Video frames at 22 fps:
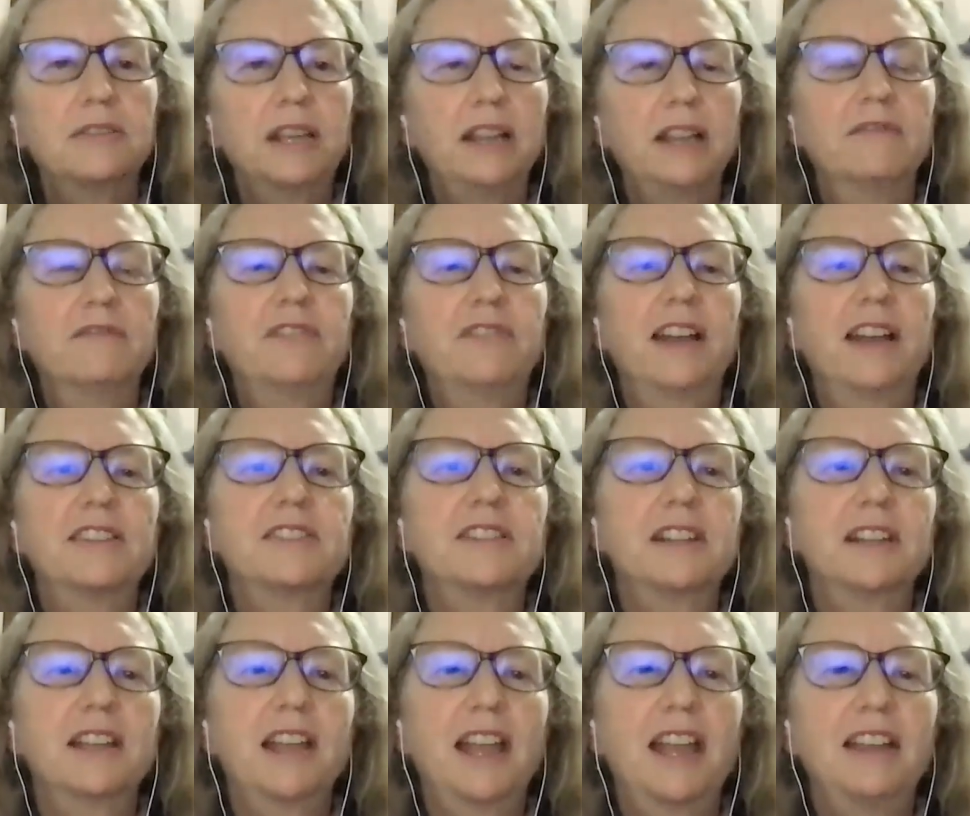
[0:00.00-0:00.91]

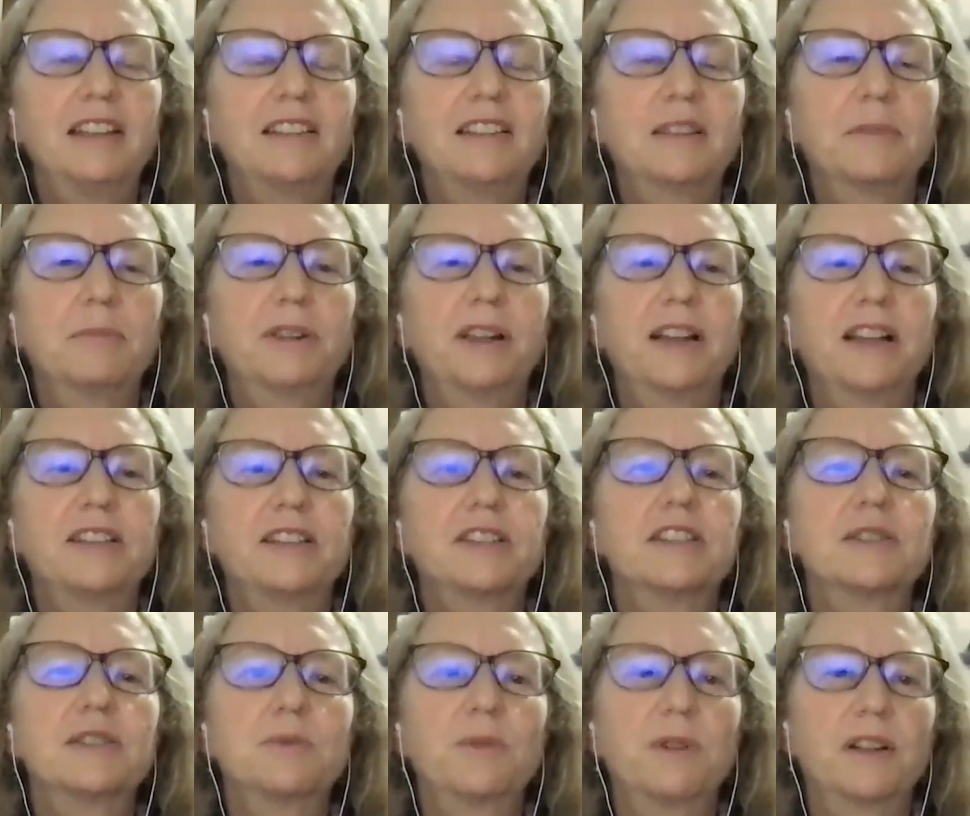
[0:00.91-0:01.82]
investigate the
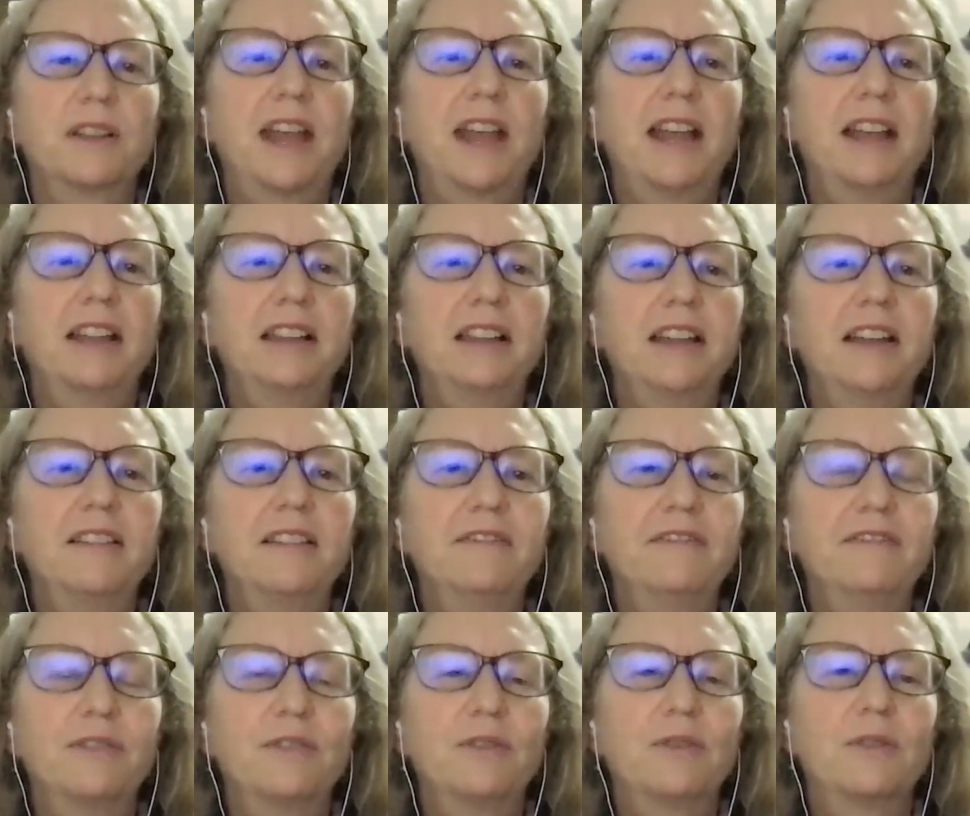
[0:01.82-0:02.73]
places where they
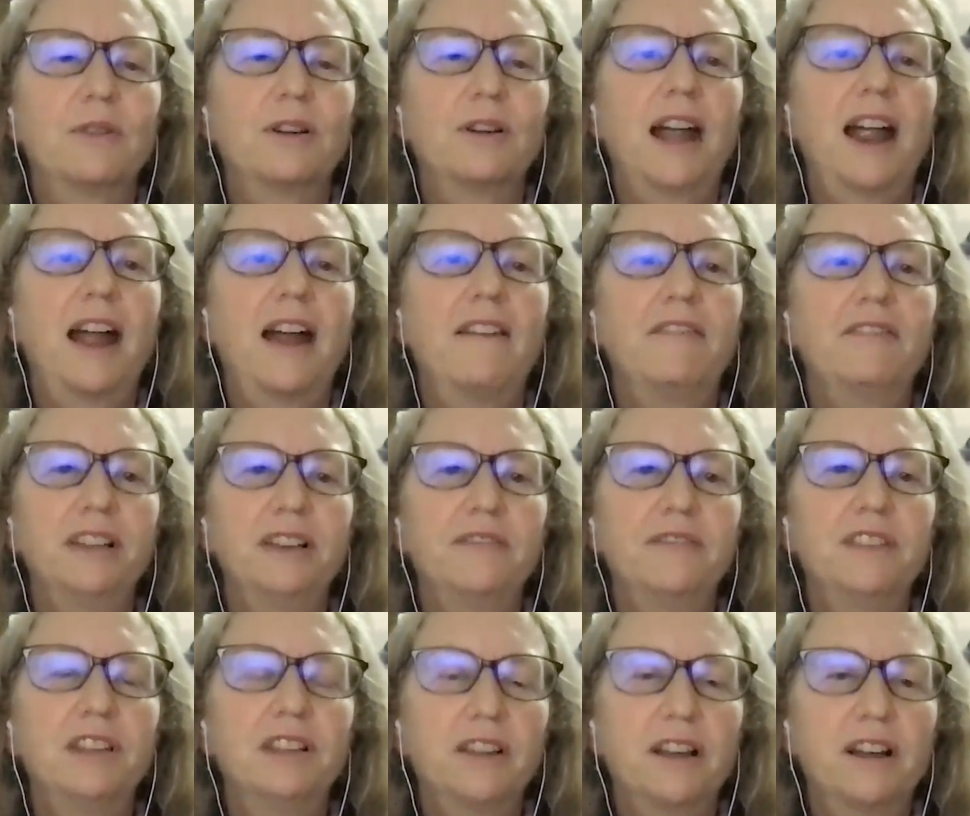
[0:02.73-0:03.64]
live or have
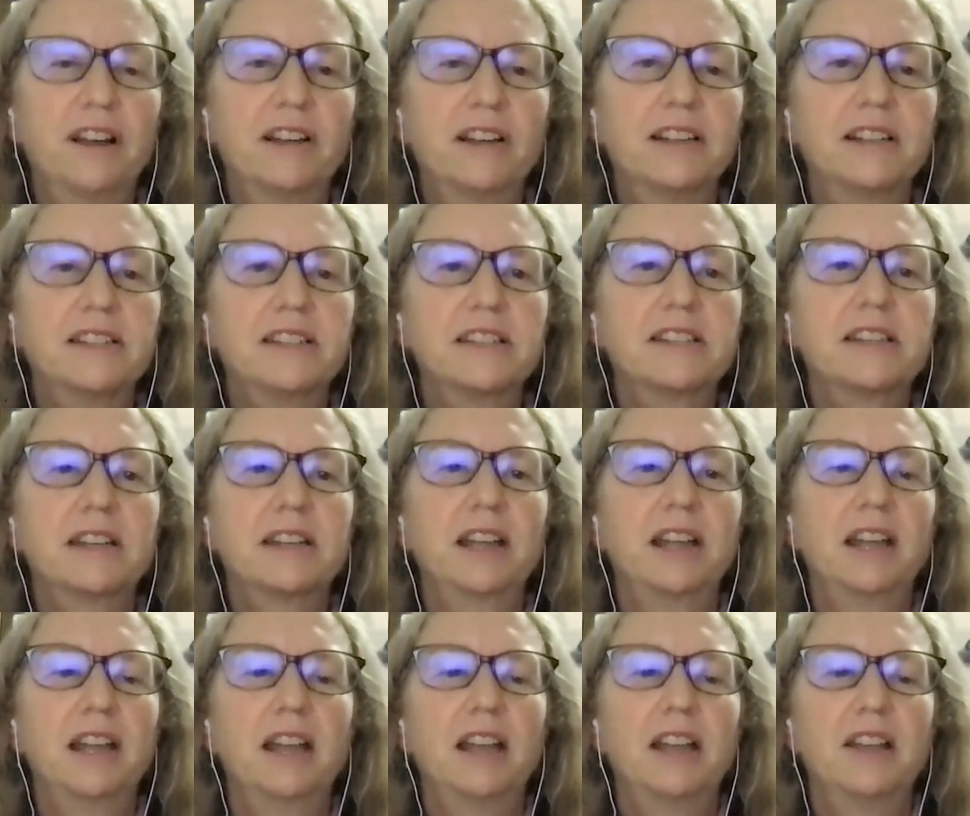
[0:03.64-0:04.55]
lived the longest,
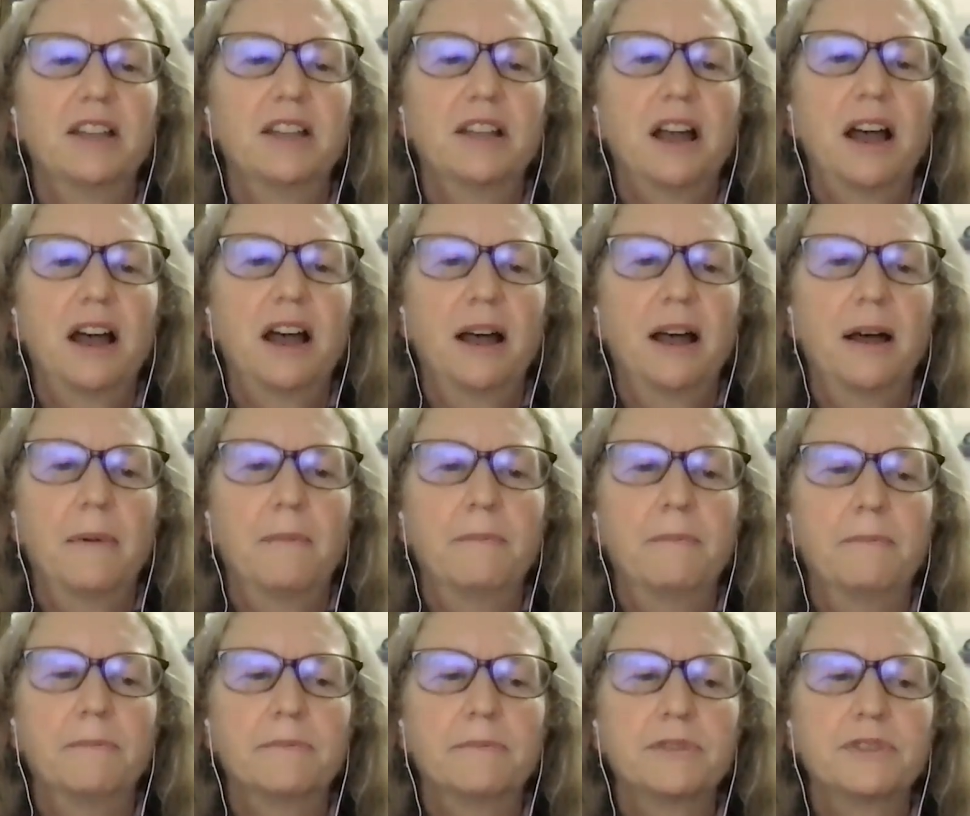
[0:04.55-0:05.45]

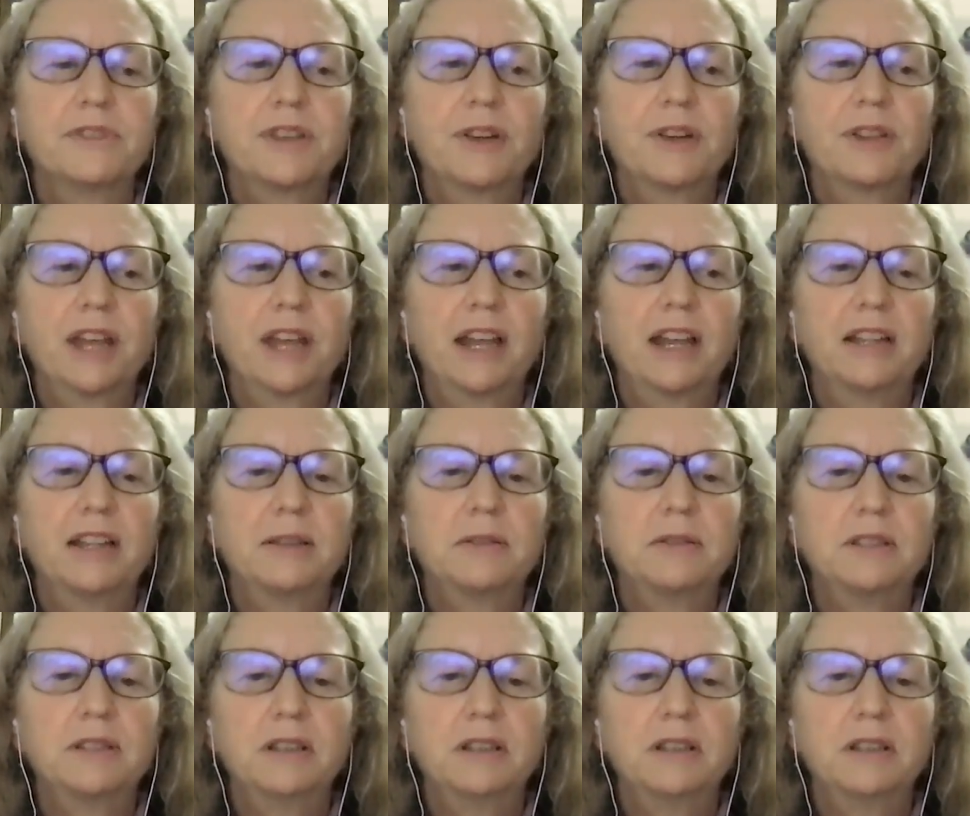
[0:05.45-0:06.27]
so that